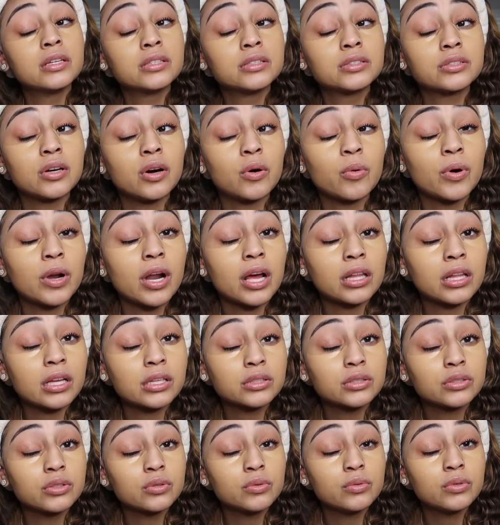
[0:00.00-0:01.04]
So what I
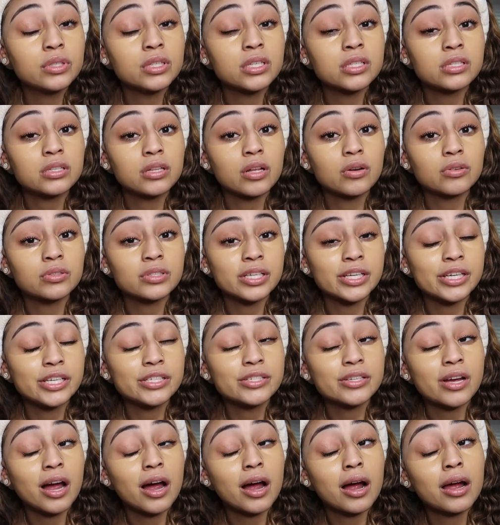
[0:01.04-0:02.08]
like to do is close
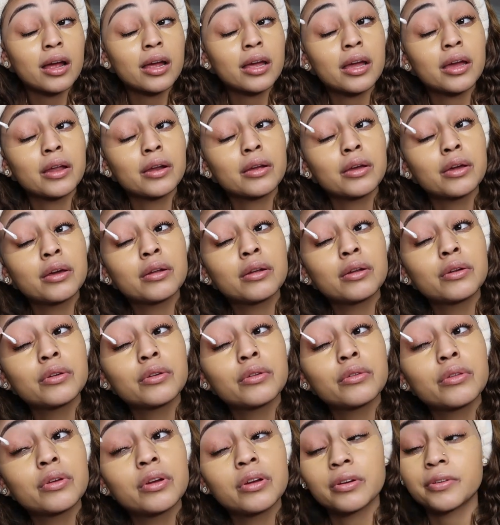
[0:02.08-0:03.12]
each eye and get
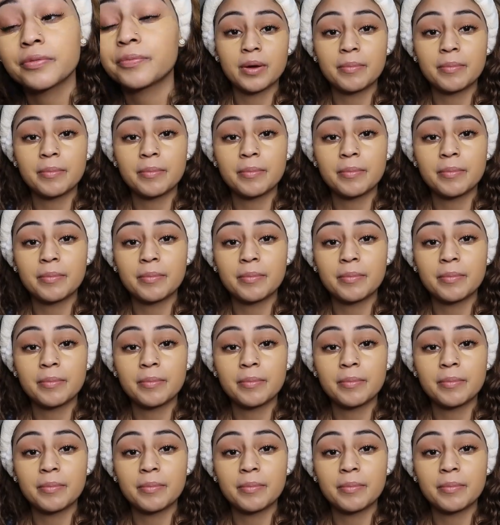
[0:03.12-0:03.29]
under there.